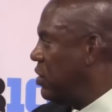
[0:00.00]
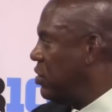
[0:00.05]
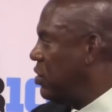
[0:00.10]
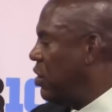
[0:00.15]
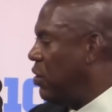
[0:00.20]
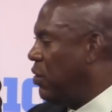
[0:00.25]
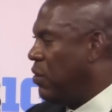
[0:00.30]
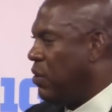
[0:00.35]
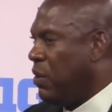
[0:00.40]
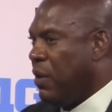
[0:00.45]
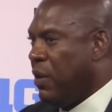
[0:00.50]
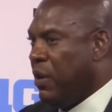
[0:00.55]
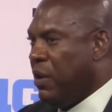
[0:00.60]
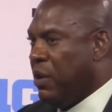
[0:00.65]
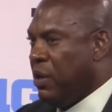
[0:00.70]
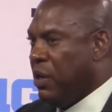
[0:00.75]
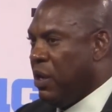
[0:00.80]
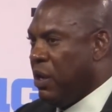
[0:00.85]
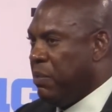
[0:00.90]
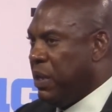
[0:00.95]
So
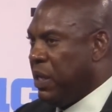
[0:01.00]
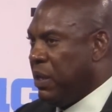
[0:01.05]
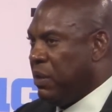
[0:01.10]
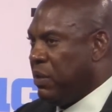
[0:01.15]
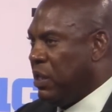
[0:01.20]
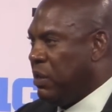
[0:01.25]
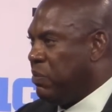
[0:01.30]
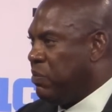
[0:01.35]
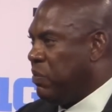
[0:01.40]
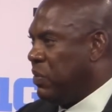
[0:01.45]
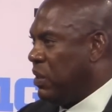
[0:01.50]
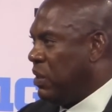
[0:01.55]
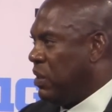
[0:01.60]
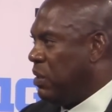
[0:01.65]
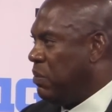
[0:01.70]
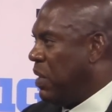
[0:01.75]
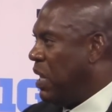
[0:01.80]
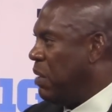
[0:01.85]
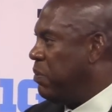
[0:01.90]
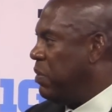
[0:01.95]
I mean, he he
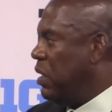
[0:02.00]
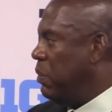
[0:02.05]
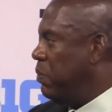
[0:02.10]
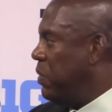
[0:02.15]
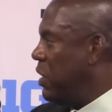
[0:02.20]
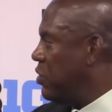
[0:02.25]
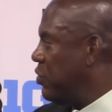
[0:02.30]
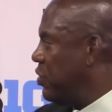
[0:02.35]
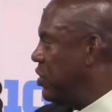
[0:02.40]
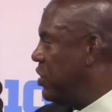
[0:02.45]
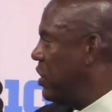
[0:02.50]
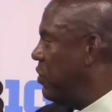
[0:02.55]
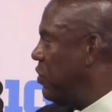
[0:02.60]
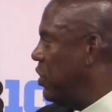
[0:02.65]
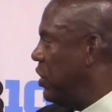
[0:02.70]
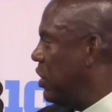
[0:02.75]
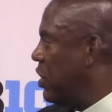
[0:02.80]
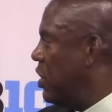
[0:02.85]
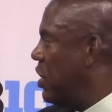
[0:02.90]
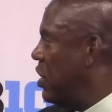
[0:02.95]
might be the best receiver in
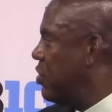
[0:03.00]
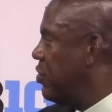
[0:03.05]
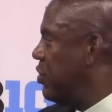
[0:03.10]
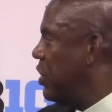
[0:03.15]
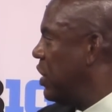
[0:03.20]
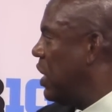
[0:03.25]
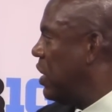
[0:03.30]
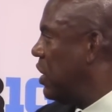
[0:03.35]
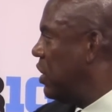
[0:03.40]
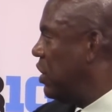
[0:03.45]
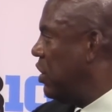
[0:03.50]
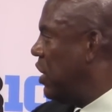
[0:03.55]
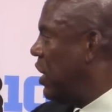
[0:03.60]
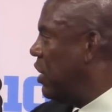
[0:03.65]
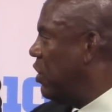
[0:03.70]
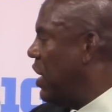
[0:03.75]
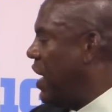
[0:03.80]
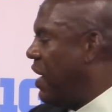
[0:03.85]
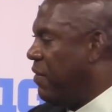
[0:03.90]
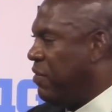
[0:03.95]
the country, I, and I,
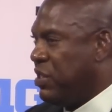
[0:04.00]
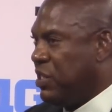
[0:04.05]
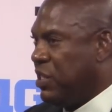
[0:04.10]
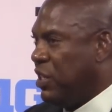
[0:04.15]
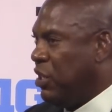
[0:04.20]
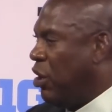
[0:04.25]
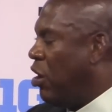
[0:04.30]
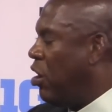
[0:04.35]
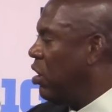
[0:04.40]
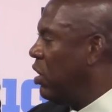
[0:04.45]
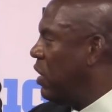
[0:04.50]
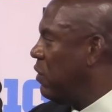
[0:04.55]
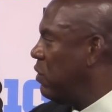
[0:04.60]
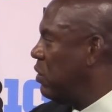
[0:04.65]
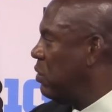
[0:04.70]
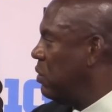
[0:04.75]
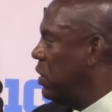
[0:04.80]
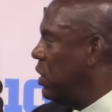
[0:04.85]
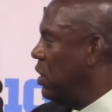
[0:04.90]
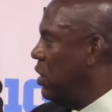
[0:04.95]
I haven't seen all of
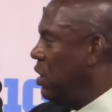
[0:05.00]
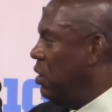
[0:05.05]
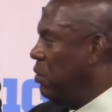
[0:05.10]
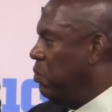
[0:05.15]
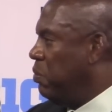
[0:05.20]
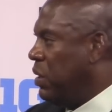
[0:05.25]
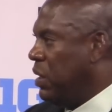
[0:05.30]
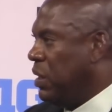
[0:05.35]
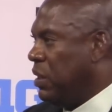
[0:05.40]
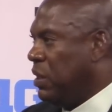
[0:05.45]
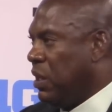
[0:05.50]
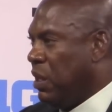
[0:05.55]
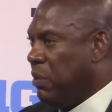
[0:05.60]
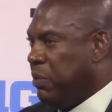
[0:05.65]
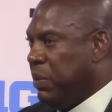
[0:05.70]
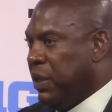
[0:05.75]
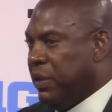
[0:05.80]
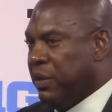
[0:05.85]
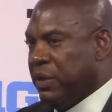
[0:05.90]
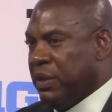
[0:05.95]
them, but I
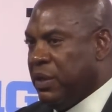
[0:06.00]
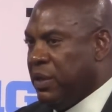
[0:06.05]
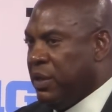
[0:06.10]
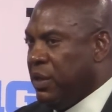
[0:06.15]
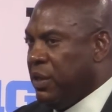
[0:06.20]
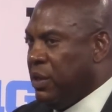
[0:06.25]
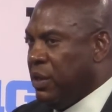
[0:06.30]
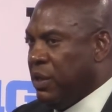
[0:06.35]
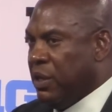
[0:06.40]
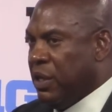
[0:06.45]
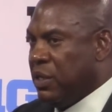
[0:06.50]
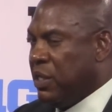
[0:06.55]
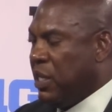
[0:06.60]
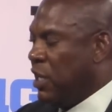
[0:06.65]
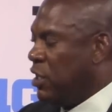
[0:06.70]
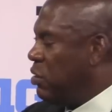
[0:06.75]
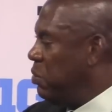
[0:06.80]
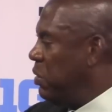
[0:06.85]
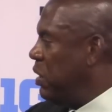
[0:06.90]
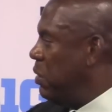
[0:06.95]
mean, there's
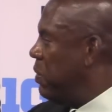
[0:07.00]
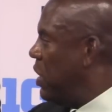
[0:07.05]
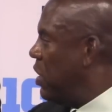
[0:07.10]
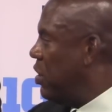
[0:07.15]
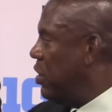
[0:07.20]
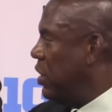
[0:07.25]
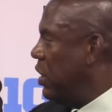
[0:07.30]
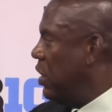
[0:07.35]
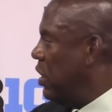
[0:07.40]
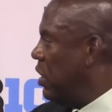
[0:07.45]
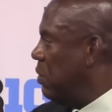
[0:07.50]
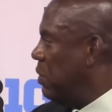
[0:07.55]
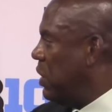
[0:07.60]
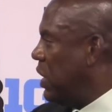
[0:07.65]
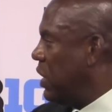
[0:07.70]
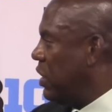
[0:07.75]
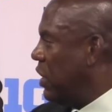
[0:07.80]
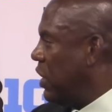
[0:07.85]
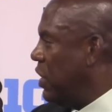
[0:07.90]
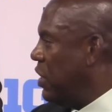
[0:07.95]
not too many better than him. I
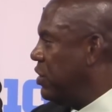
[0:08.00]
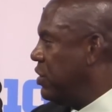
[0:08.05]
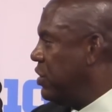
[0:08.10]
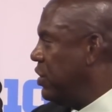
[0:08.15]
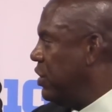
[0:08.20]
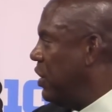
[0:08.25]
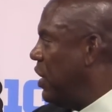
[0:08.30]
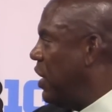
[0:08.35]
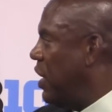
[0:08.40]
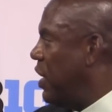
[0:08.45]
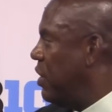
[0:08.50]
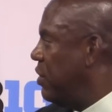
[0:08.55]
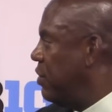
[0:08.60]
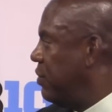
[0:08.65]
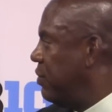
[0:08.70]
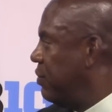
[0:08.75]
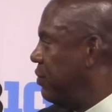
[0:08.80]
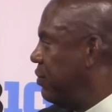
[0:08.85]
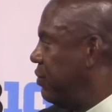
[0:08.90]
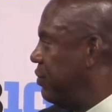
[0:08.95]
can guarantee you that.
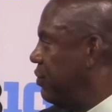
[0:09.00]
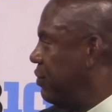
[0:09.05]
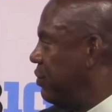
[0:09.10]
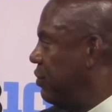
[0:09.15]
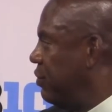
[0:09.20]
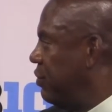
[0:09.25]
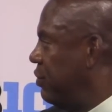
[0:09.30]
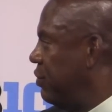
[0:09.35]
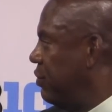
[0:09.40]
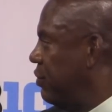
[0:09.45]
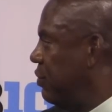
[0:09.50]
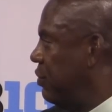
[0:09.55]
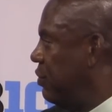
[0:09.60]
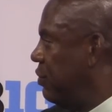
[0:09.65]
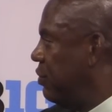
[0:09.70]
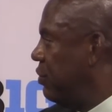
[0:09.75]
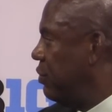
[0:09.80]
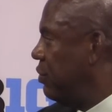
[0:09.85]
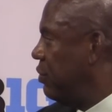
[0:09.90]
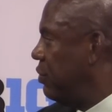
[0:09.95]
Is his route running
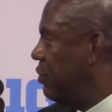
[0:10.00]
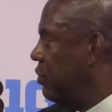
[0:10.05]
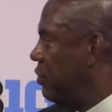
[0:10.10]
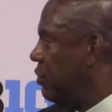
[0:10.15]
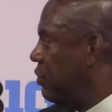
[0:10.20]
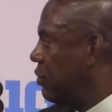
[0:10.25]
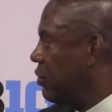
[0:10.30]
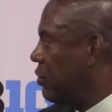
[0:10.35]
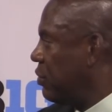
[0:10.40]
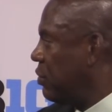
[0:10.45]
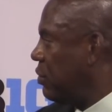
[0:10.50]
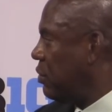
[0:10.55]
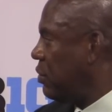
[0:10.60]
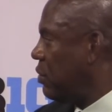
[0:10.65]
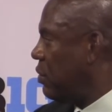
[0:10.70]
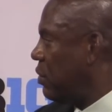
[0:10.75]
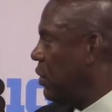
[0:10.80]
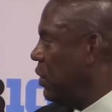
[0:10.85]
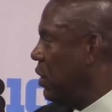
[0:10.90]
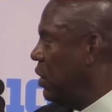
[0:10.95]
unique for somebody
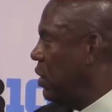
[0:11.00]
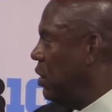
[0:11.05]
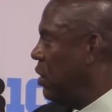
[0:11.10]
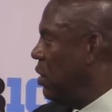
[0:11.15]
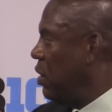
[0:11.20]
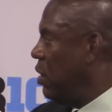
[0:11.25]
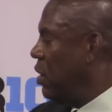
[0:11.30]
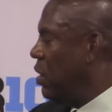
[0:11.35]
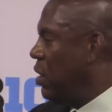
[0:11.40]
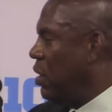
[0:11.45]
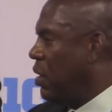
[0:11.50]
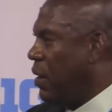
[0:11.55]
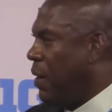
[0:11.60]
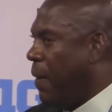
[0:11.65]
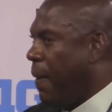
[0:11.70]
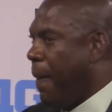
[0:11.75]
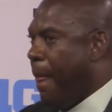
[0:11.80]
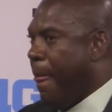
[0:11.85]
that for, with his size?